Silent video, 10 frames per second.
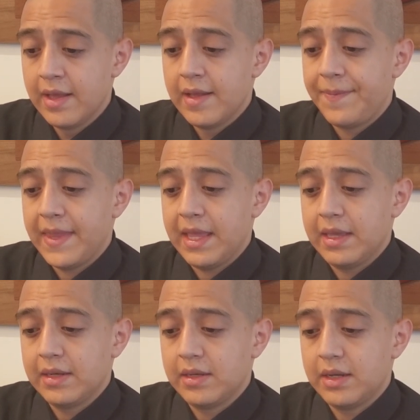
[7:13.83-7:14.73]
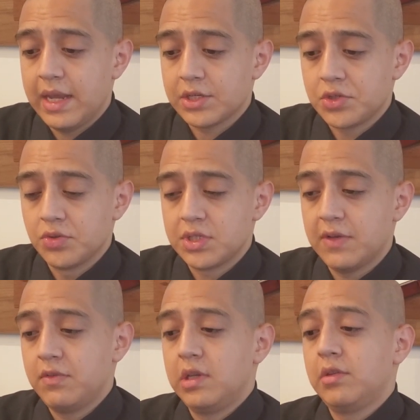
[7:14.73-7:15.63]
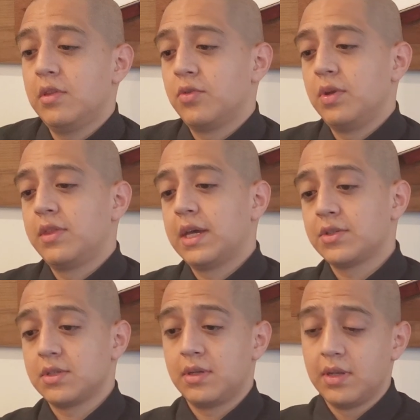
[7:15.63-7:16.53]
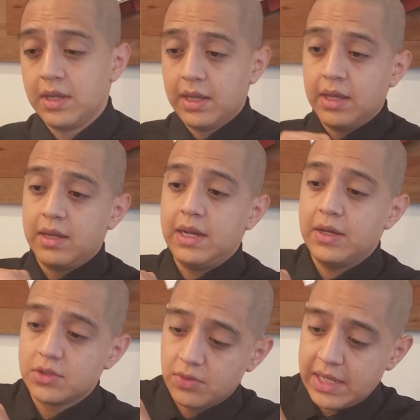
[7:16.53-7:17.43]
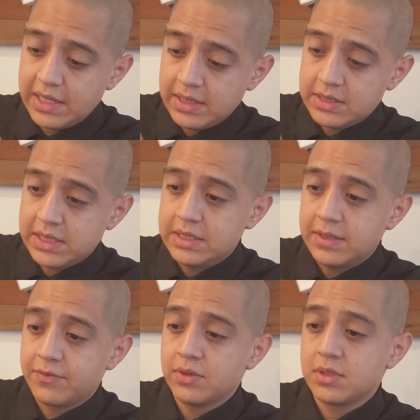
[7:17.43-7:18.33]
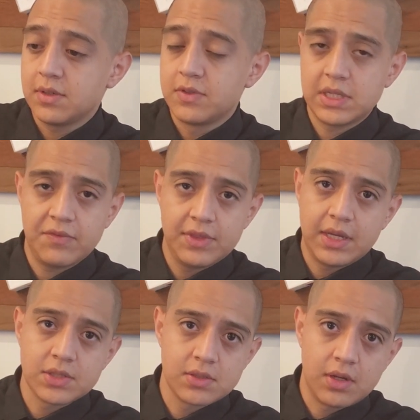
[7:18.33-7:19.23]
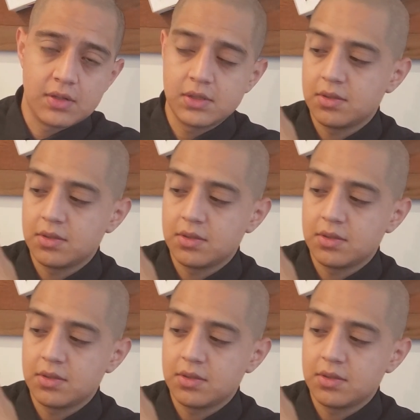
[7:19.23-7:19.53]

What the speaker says: and national $73,000. Now, so that is a difference of $7,000.